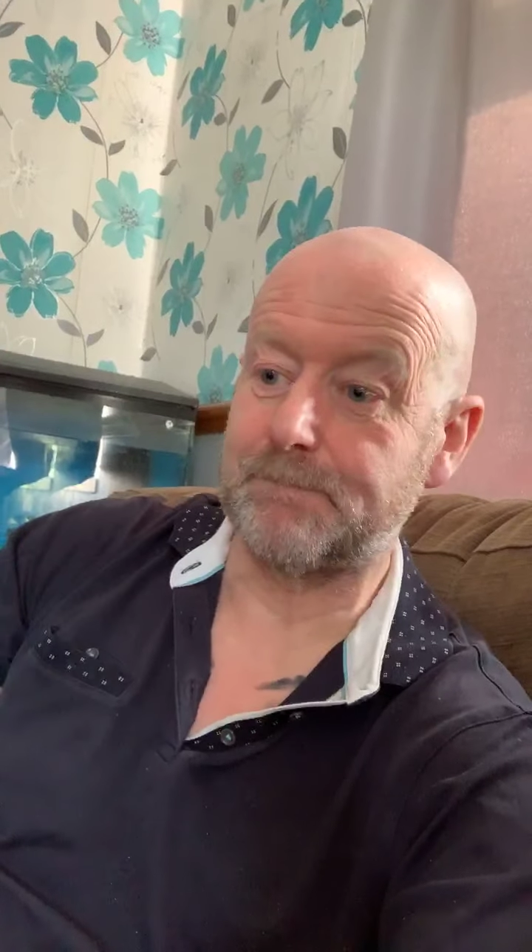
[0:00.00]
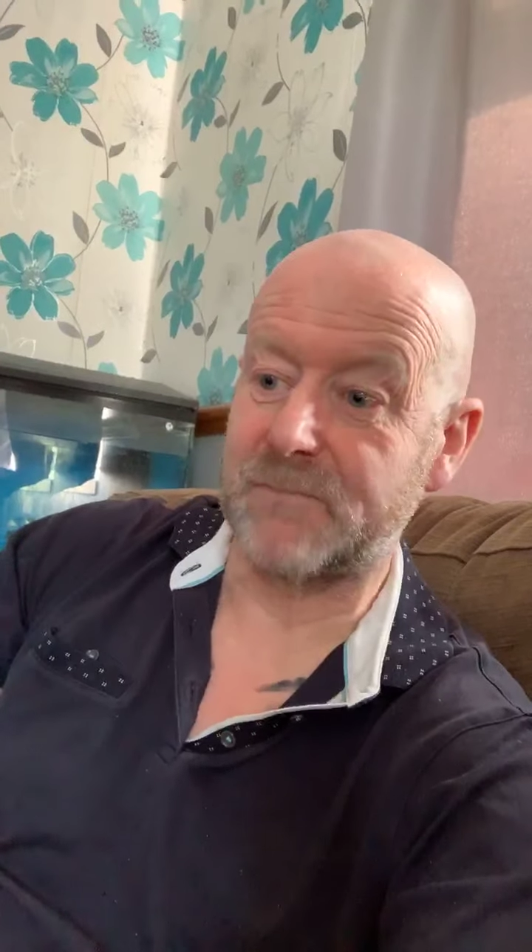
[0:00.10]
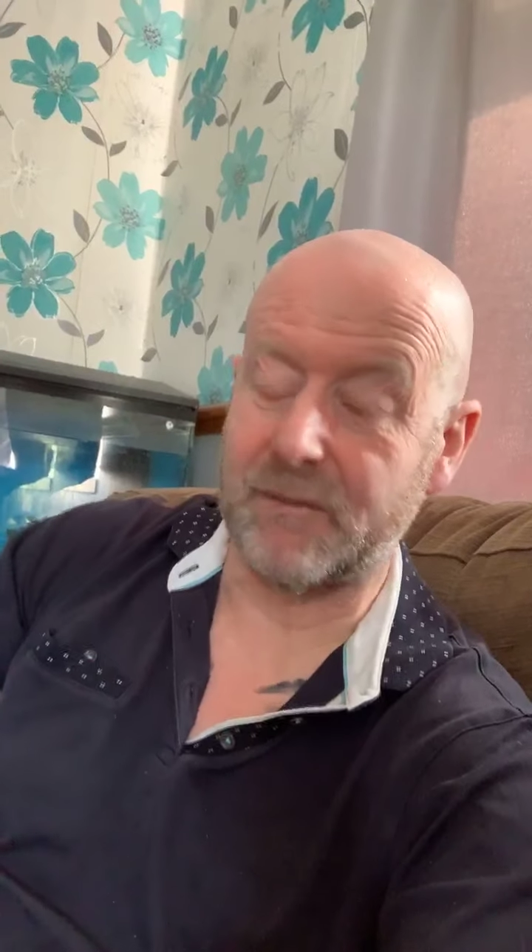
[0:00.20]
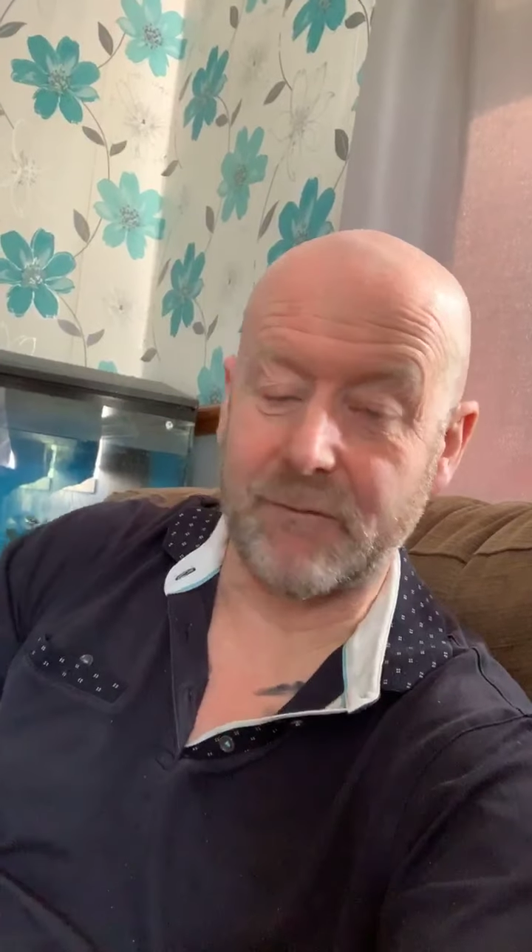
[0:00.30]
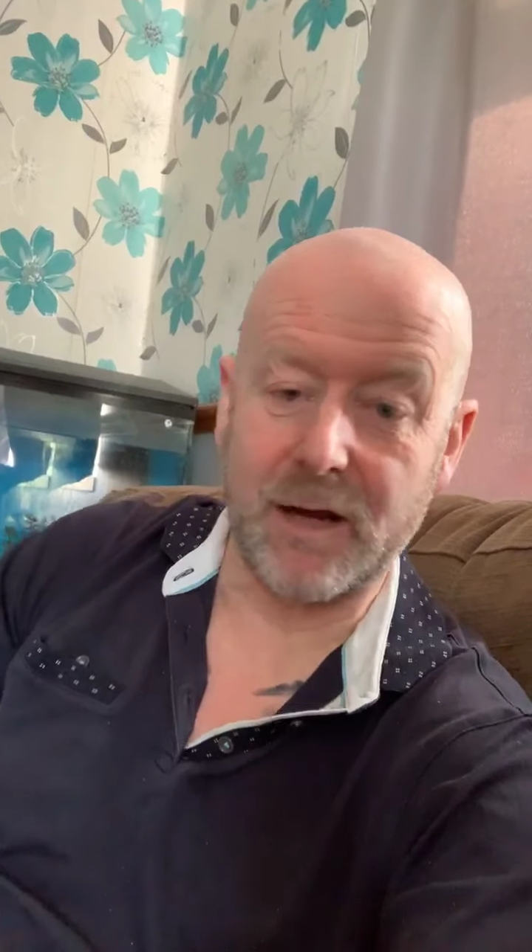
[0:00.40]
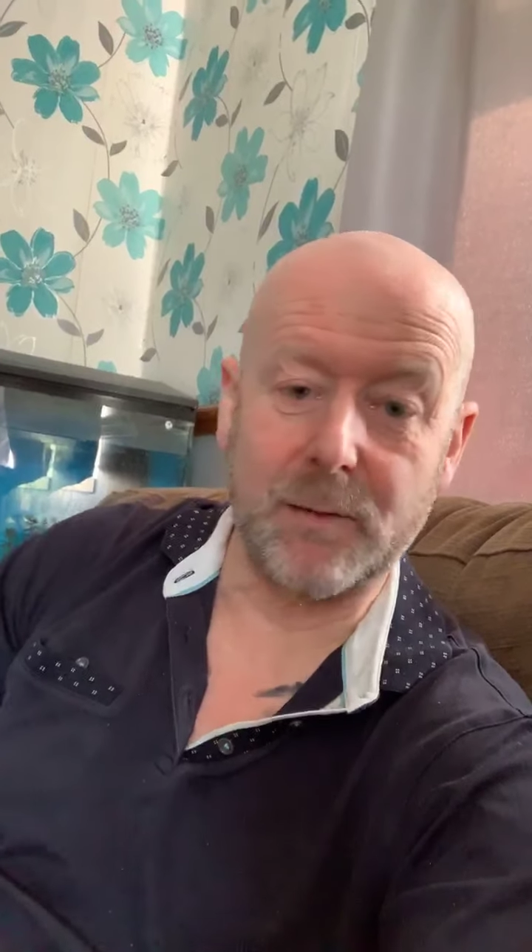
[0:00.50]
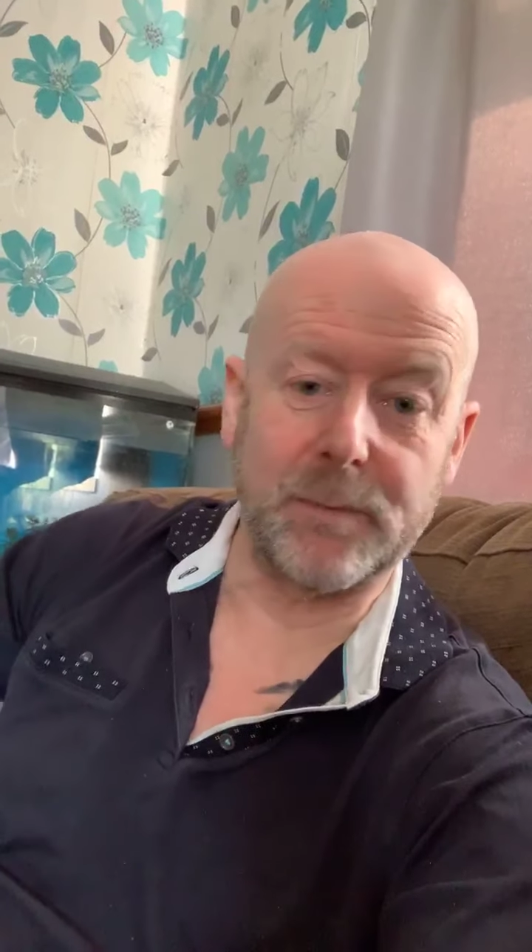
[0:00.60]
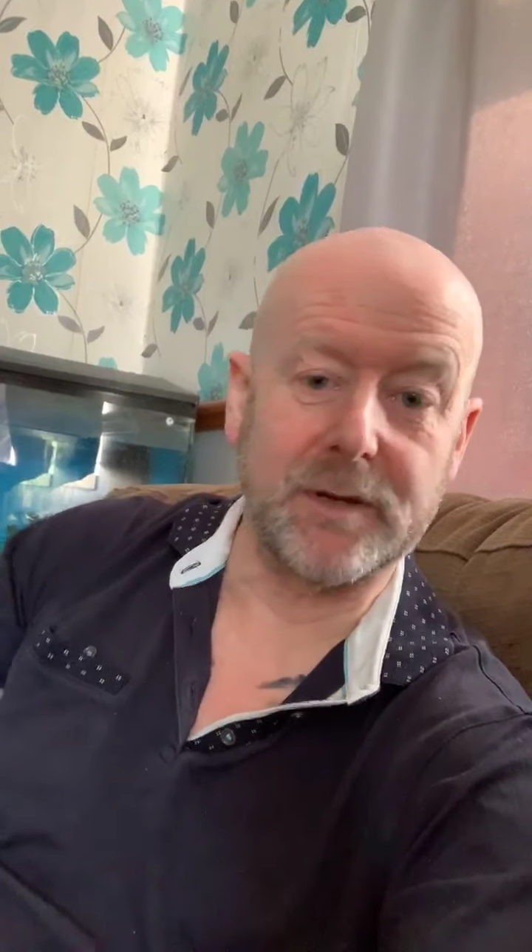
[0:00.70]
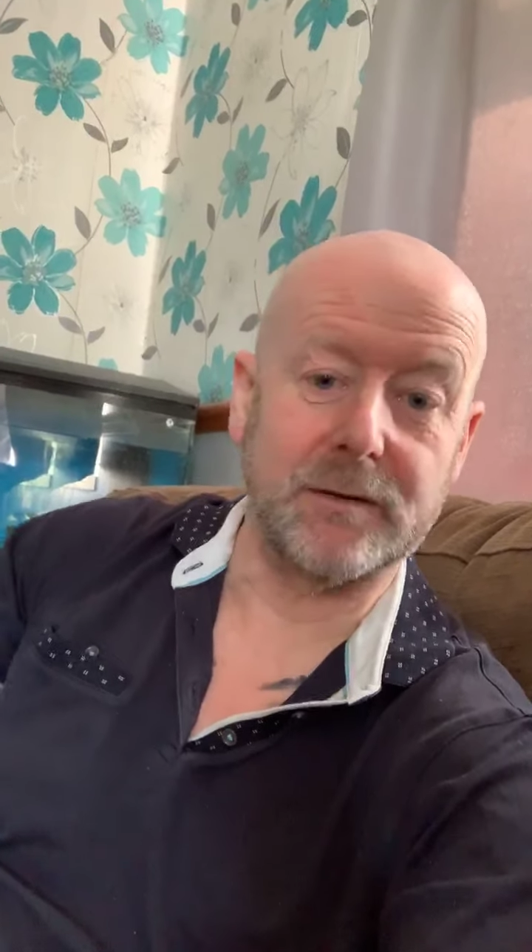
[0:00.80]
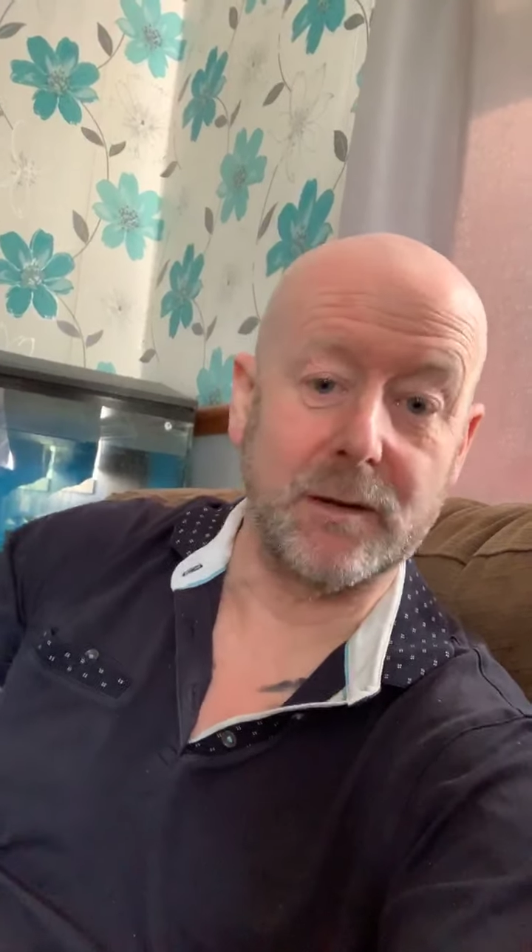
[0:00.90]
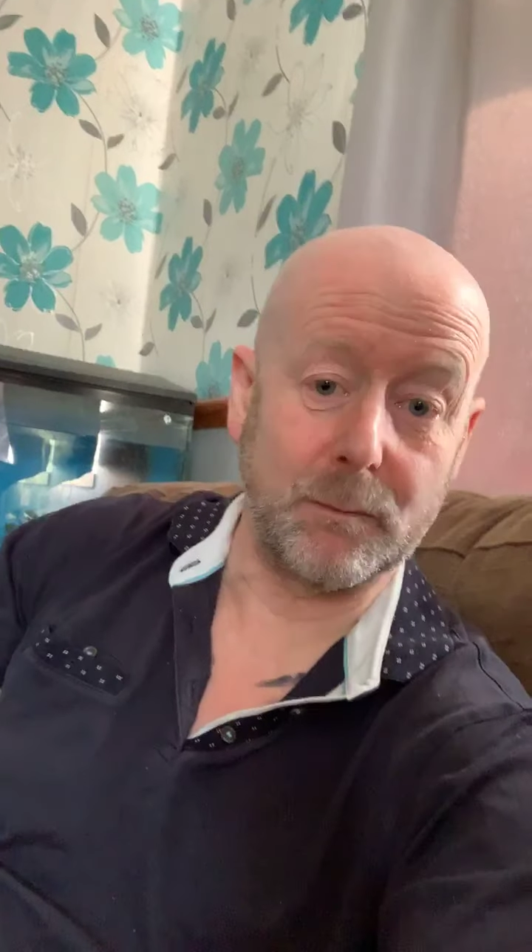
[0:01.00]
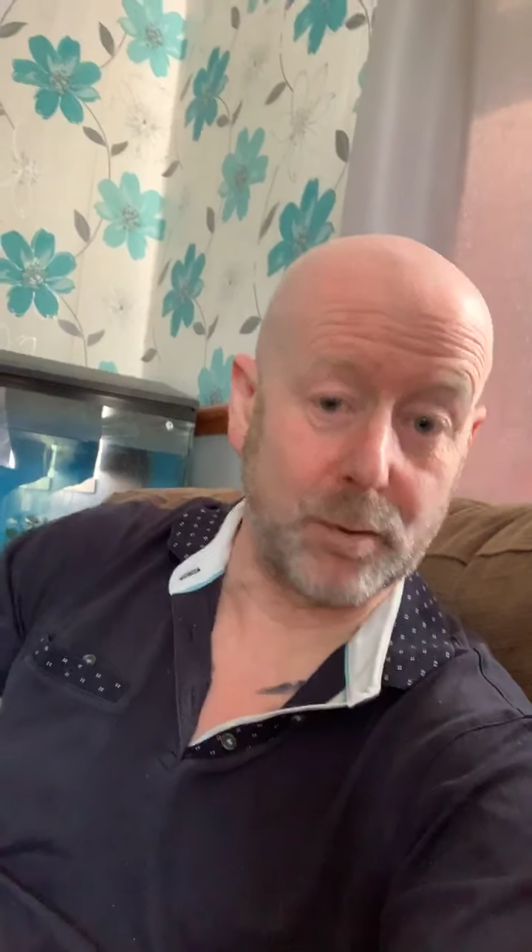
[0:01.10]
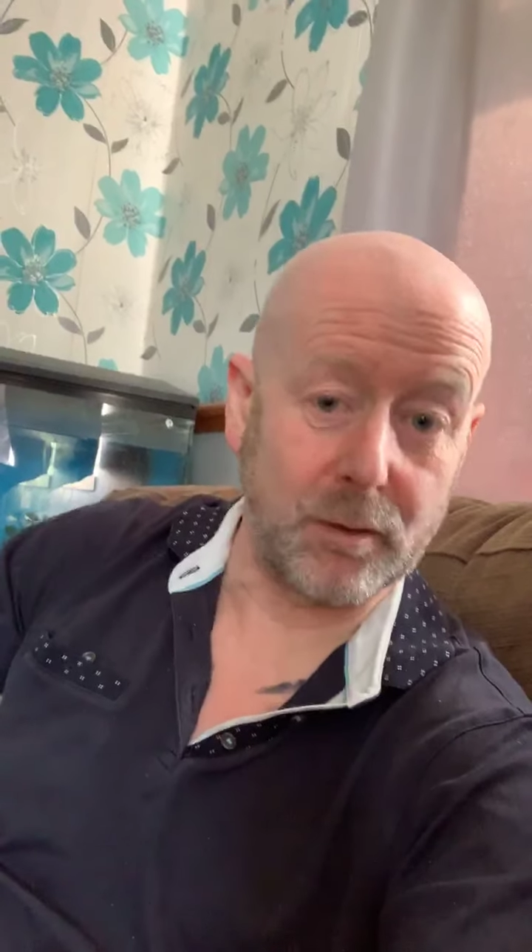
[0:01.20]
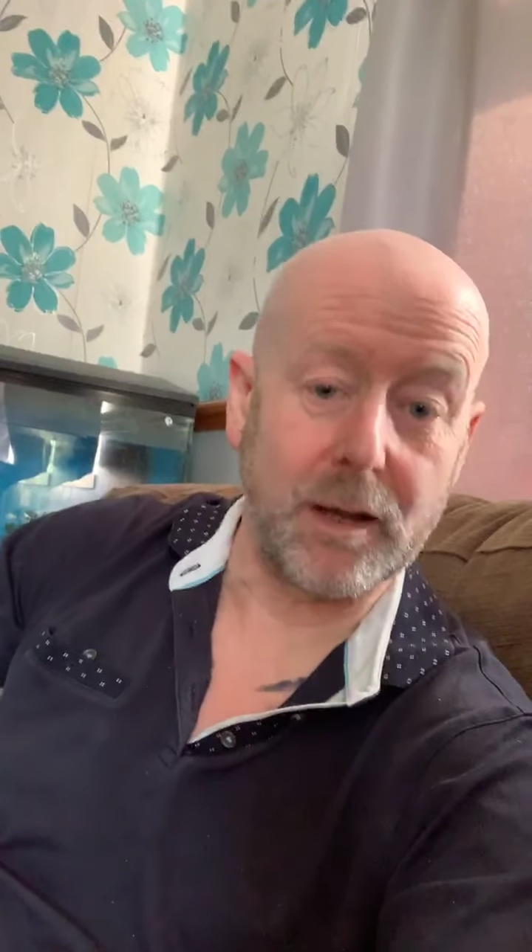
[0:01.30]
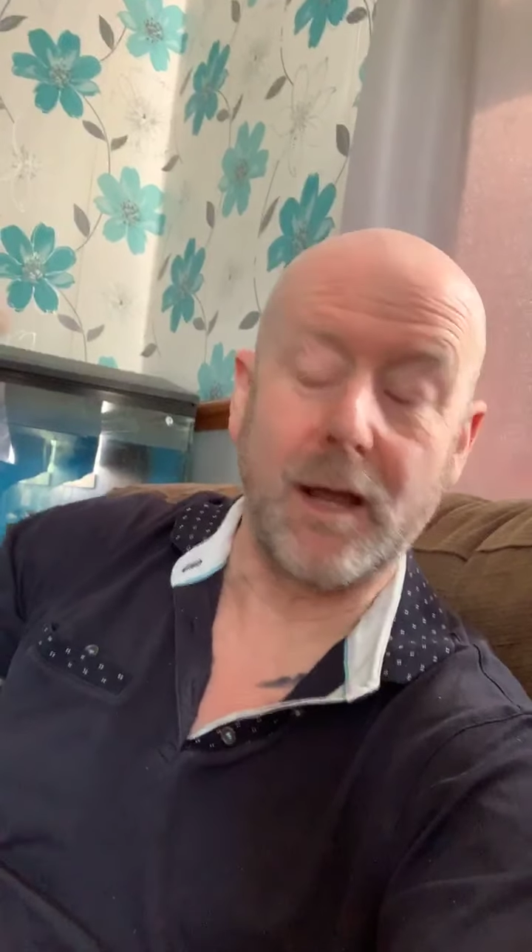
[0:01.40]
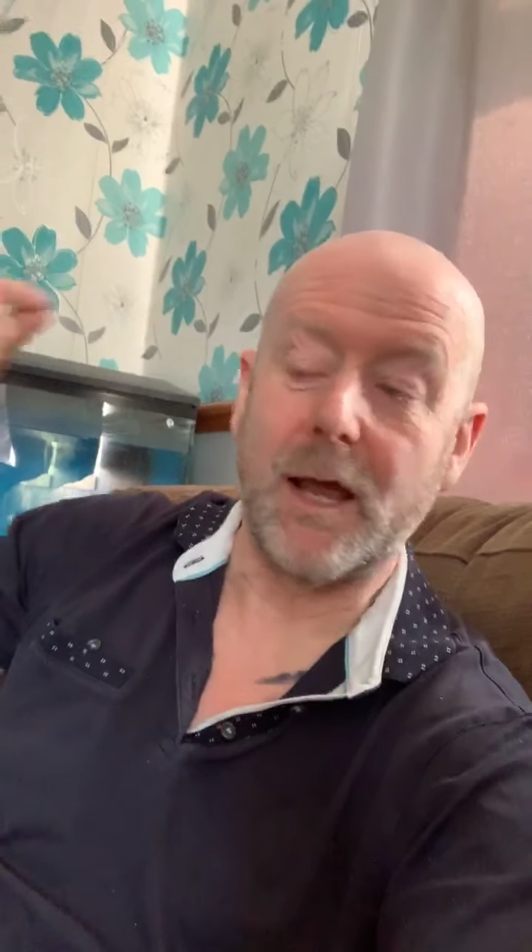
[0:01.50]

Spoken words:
developer, the employer,